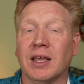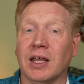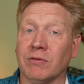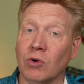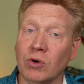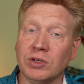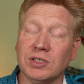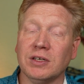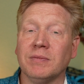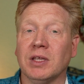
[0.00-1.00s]
And of course,
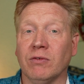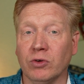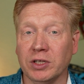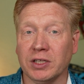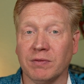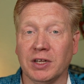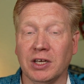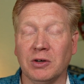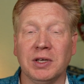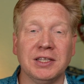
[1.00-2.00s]
if you really like the
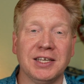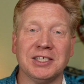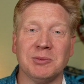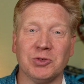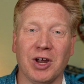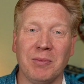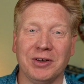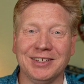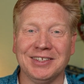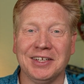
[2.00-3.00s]
video, hit that subscribe
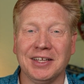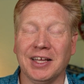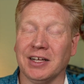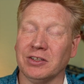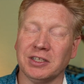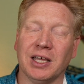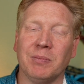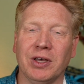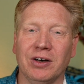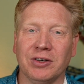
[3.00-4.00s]
button and click that
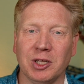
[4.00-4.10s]
bell,